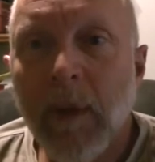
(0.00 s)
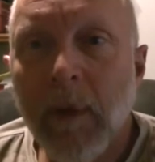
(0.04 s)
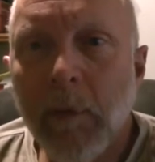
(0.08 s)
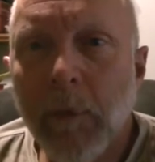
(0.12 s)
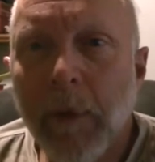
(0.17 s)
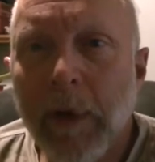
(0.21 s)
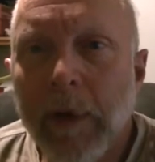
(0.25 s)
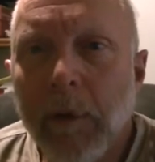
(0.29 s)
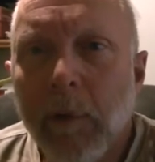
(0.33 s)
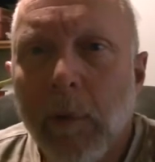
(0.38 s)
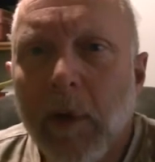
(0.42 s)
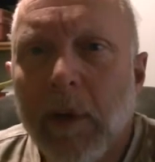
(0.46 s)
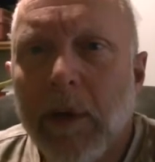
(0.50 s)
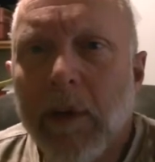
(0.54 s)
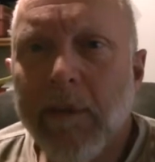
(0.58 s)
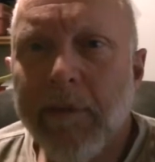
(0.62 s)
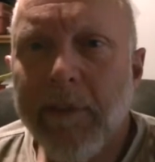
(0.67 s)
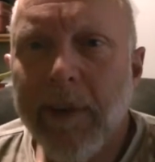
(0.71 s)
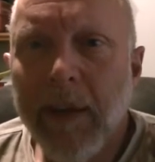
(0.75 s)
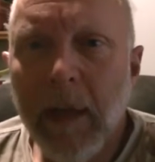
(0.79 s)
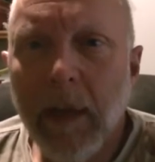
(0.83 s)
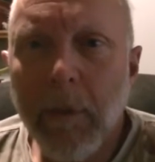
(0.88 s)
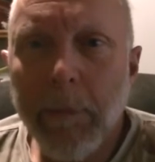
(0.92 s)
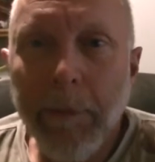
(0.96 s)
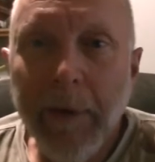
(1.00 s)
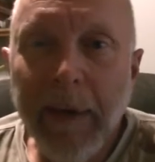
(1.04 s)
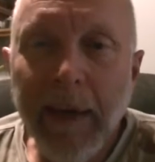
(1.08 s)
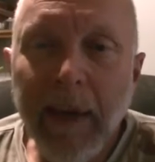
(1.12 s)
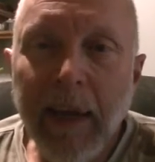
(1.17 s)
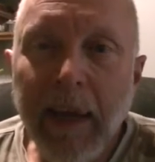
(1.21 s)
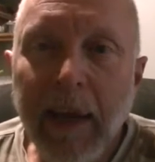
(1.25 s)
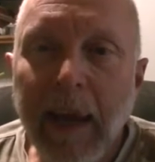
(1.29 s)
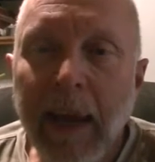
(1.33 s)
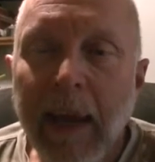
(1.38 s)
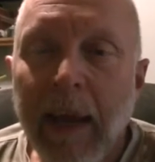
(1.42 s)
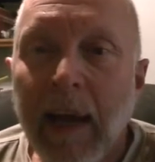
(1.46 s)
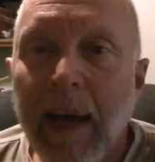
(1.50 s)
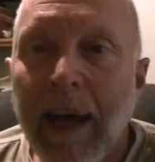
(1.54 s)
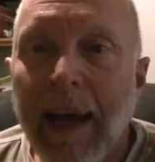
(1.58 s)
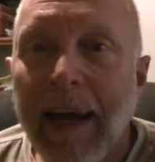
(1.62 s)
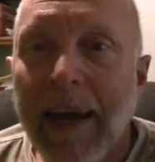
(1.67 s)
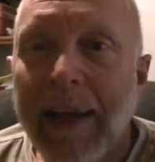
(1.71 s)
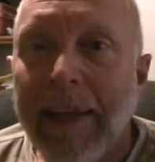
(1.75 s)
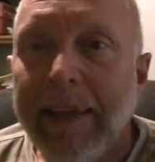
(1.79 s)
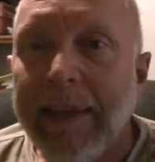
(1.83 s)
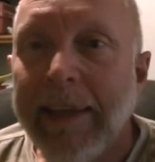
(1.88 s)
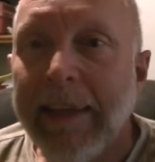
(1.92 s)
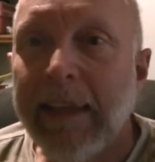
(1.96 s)
We were developing a
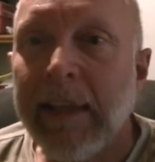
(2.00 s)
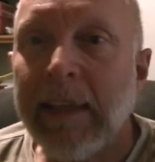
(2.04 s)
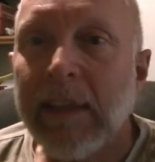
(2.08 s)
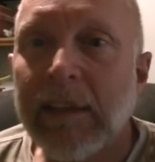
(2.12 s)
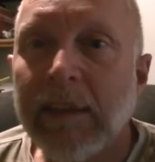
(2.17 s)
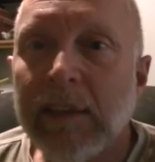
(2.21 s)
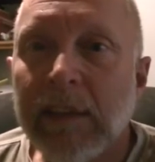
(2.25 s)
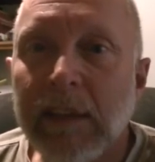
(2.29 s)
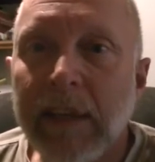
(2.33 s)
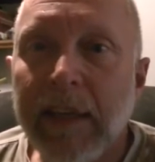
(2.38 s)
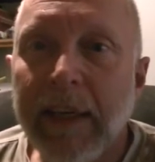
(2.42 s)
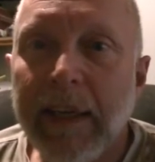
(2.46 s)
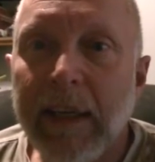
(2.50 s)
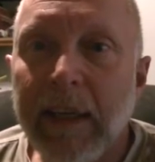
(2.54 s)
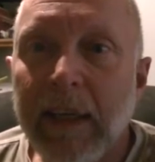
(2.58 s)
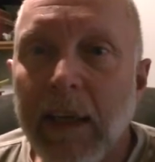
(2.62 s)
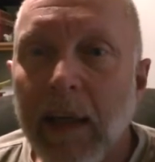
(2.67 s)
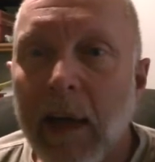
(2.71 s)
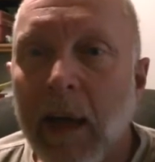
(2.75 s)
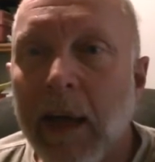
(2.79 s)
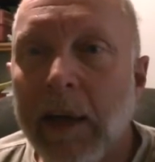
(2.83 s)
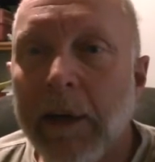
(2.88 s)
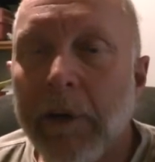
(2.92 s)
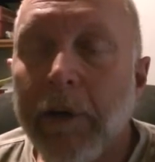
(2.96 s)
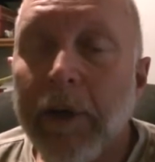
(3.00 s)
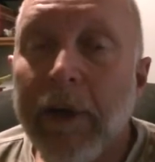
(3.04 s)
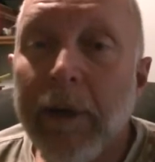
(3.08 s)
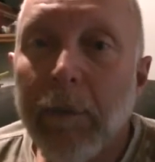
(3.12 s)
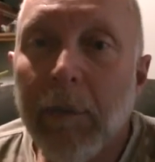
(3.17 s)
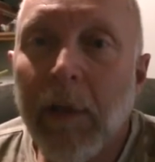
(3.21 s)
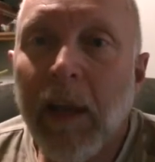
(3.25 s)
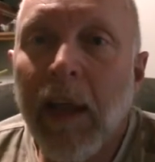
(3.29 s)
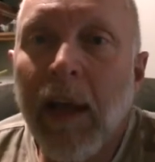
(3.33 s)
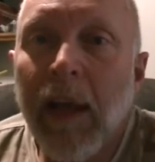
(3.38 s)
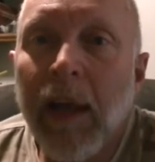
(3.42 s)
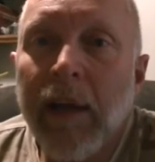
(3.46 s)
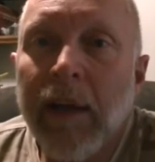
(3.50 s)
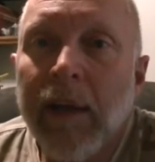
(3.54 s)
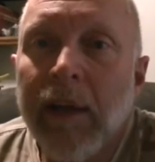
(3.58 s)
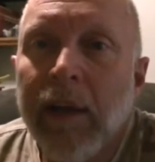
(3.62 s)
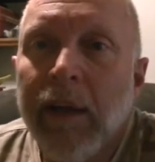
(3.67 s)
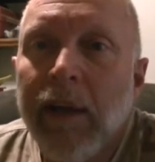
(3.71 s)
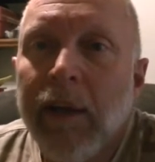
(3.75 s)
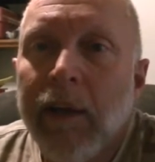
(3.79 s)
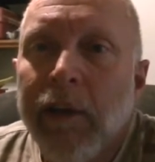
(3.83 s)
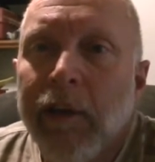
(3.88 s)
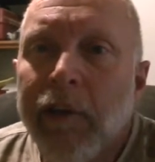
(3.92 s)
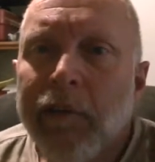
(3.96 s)
highly insulated concrete block
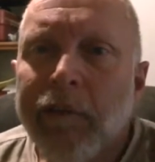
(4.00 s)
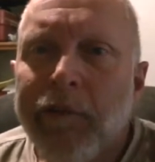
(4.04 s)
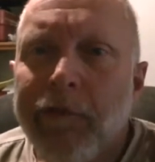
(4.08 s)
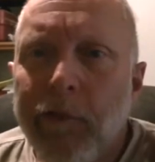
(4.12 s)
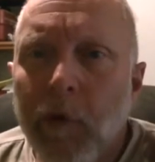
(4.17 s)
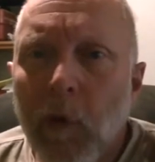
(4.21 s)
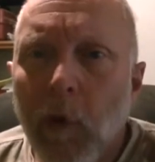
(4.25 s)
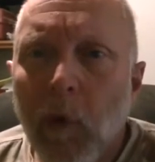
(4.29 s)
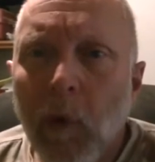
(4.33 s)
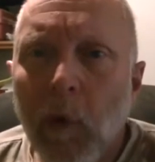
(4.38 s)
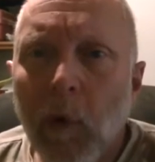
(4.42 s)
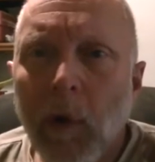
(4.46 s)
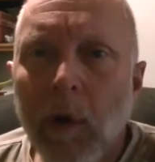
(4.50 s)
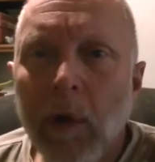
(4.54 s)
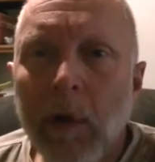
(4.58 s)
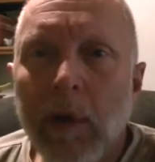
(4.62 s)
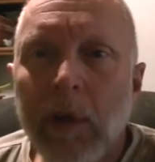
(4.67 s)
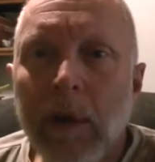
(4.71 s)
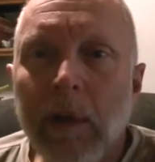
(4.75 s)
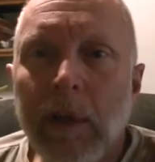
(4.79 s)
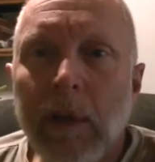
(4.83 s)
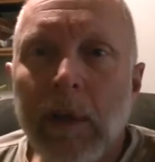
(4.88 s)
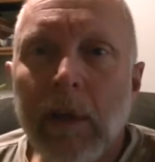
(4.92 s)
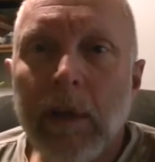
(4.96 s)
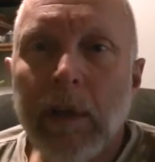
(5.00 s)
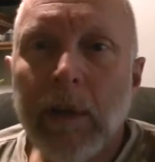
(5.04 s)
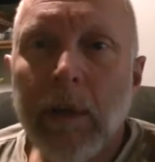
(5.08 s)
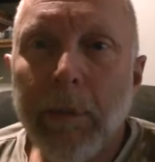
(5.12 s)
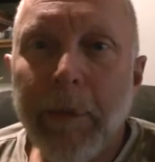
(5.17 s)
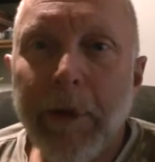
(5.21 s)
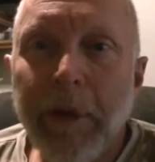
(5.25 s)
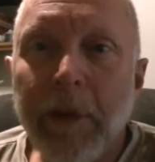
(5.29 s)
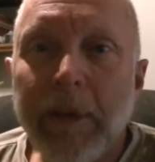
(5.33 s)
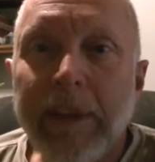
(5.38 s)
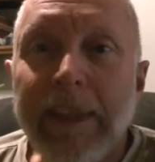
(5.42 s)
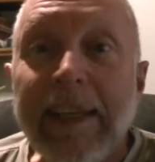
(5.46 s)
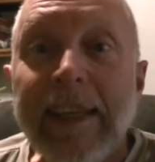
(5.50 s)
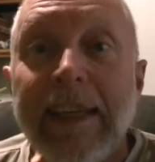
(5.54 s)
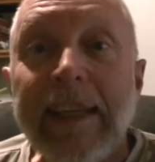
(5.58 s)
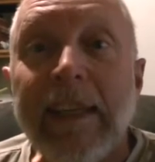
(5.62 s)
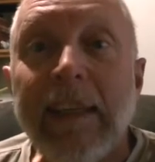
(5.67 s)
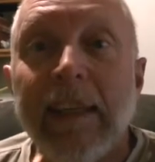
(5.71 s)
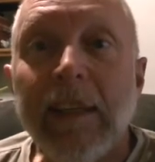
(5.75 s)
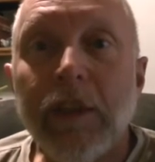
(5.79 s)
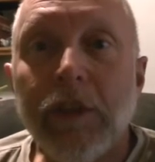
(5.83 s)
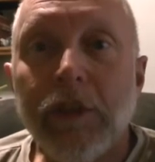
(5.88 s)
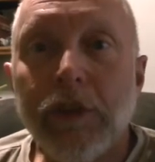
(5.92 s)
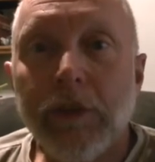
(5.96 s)
for the building
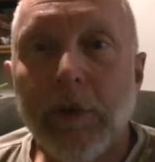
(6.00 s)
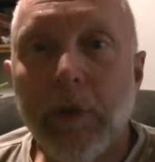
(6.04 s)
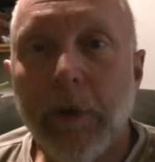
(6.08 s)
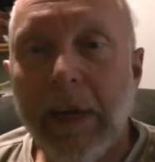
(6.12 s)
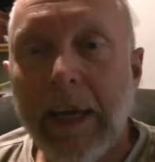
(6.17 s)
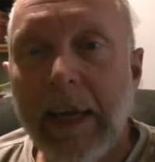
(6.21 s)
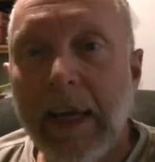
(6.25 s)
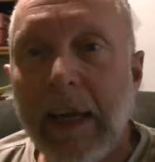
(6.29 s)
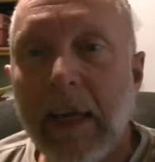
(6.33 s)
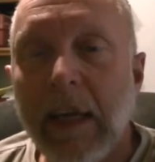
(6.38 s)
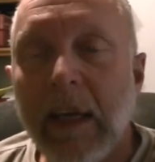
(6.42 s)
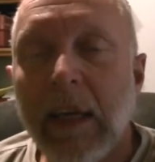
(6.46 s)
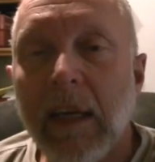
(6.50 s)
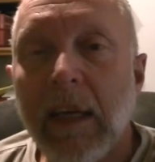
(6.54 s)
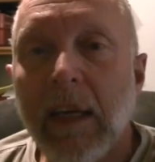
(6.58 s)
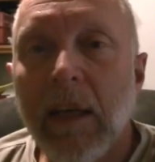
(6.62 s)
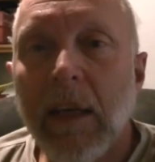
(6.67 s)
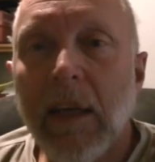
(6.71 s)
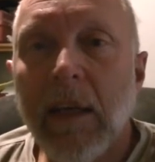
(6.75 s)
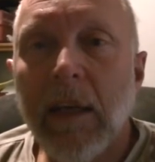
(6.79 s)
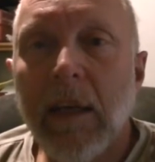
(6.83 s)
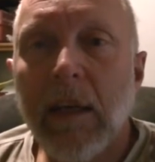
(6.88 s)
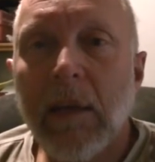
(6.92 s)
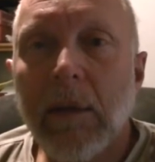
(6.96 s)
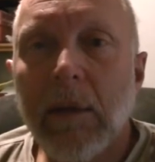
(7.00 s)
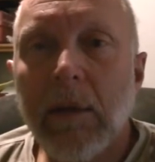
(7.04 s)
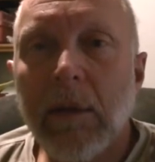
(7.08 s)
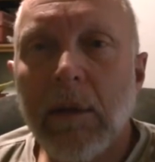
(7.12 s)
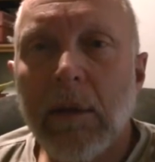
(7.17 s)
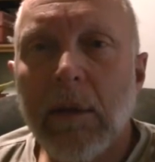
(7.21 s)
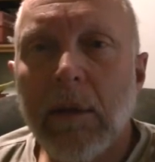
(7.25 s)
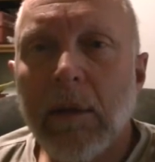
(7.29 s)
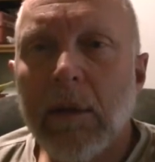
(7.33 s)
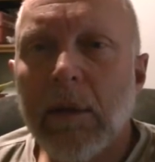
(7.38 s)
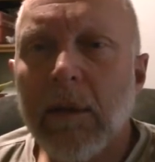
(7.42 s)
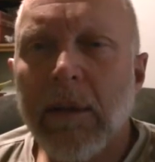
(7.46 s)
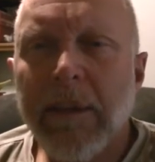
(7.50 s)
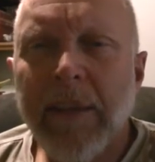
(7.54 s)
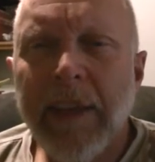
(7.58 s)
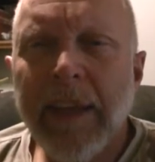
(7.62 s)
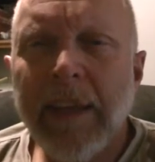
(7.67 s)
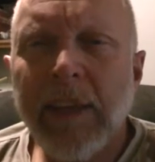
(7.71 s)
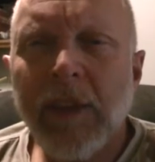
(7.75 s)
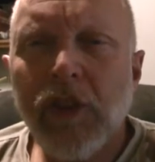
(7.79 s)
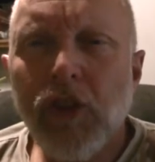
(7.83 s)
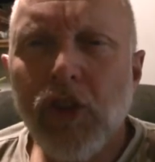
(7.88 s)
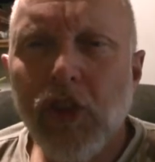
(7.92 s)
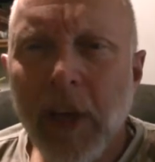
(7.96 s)
industry.
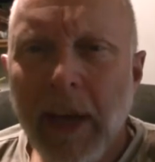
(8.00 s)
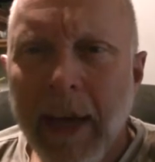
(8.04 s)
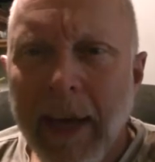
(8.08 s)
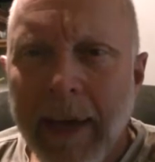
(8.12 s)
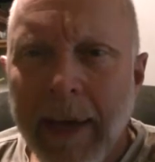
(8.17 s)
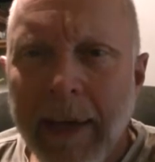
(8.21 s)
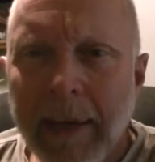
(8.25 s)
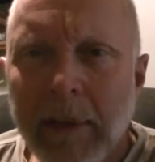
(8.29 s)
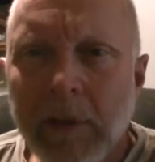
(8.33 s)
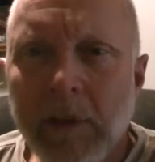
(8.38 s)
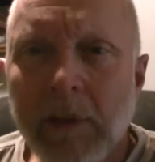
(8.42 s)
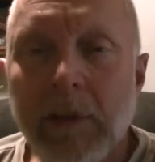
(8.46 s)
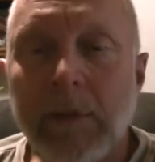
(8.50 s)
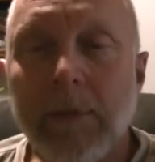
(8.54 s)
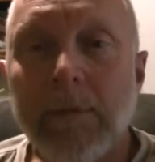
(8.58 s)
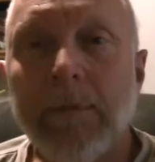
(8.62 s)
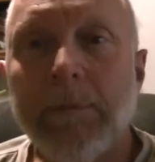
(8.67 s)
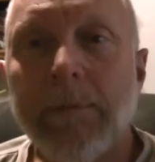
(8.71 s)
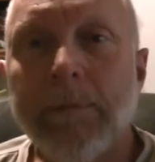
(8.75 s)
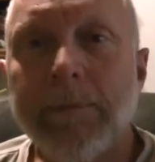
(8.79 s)
Things changed,